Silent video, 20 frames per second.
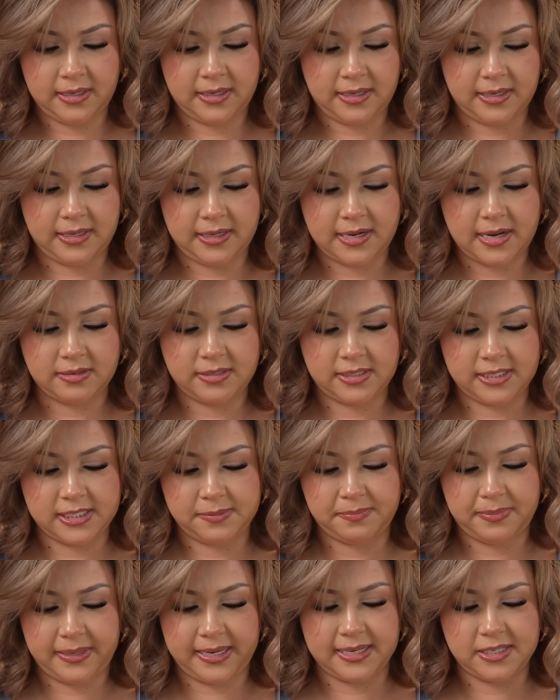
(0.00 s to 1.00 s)
And now
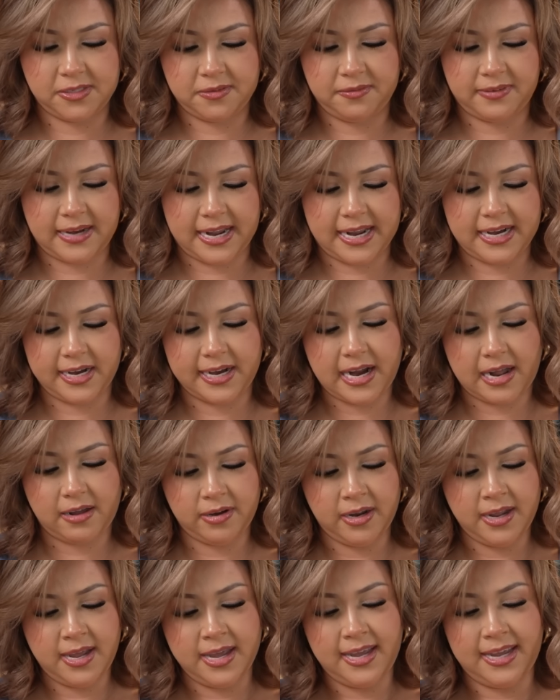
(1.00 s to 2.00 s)
just begin to flatten it out
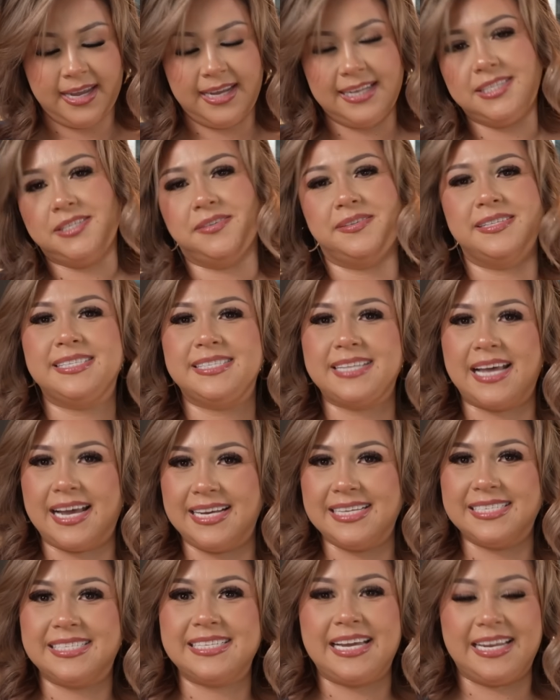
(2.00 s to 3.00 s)
until it's
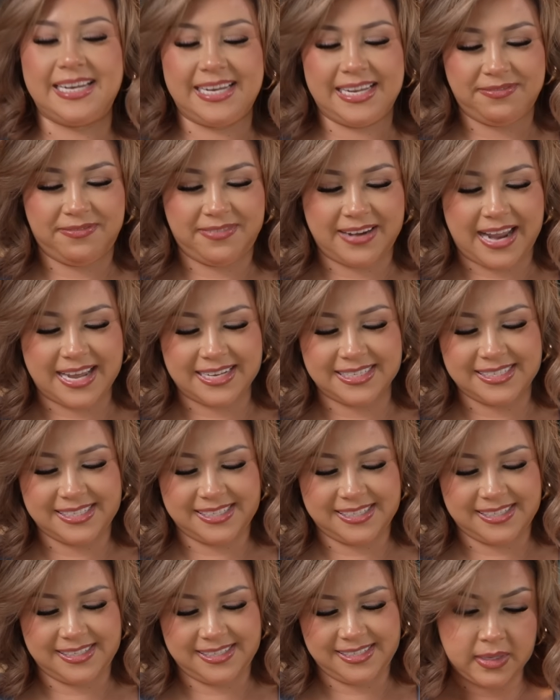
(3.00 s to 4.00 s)
nice and flat.
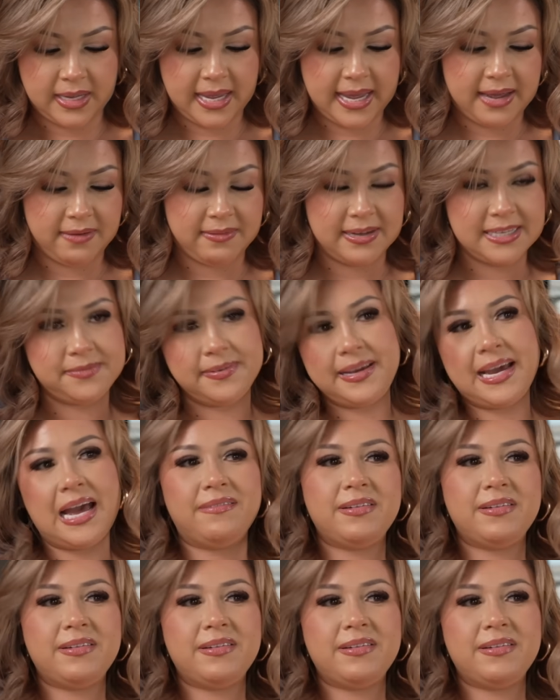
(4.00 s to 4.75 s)
Okay, and once we have